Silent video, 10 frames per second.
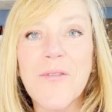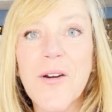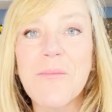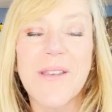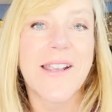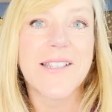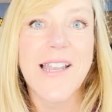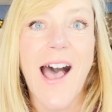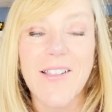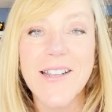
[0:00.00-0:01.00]
of our biggest
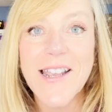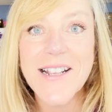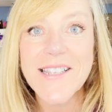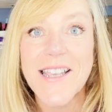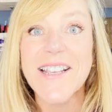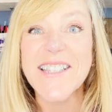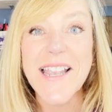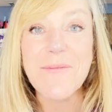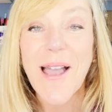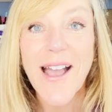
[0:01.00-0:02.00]
holidays is
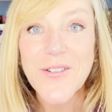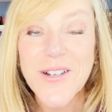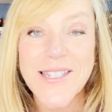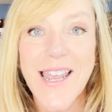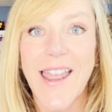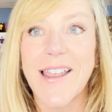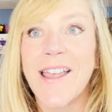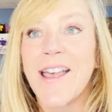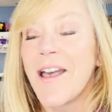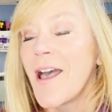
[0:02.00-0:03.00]
Saint Patrick's Day.
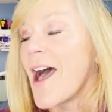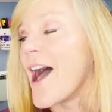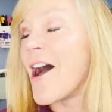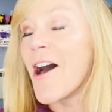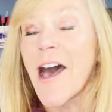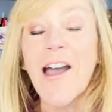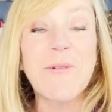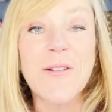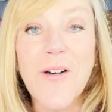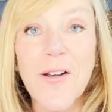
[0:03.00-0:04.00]
Uh, I've
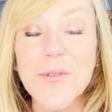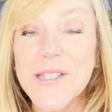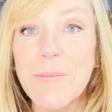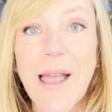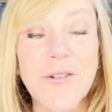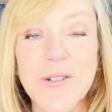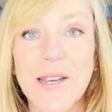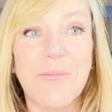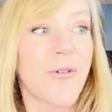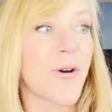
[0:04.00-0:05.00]
been involved with Saint Patrick's
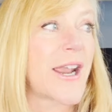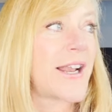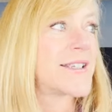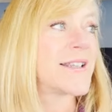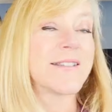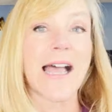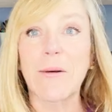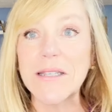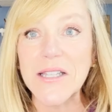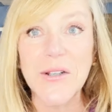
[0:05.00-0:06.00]
Day parade since I
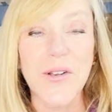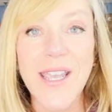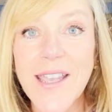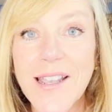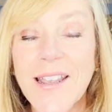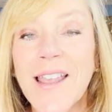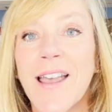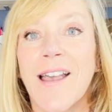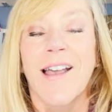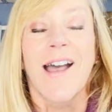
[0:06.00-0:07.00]
was a little kid.
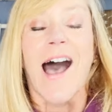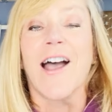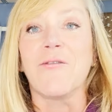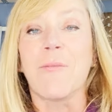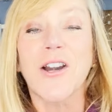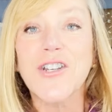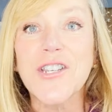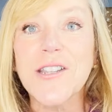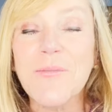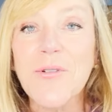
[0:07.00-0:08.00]
I've
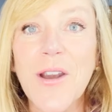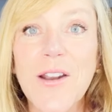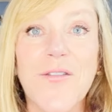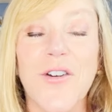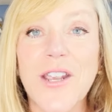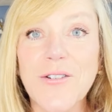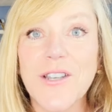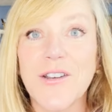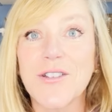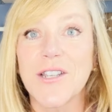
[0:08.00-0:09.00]
marched in the parade for years
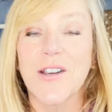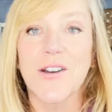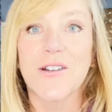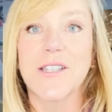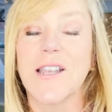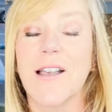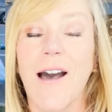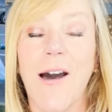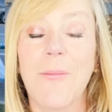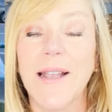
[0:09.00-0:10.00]
and years and years.
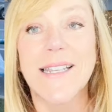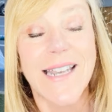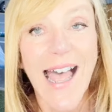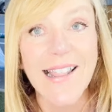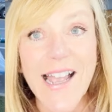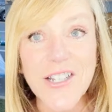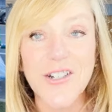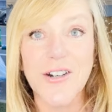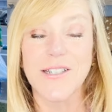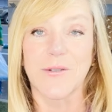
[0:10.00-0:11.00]
Um, I did not last
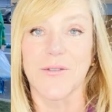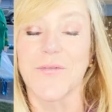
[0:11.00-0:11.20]
year because I was in